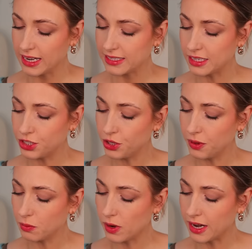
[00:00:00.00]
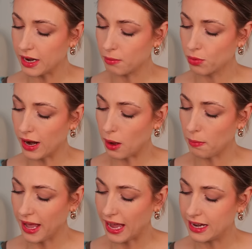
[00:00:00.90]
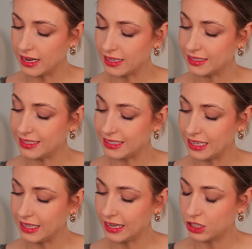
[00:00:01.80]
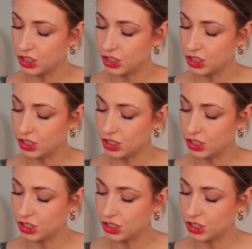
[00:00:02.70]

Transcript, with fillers: It is a 2-in-1 brow pen and sealing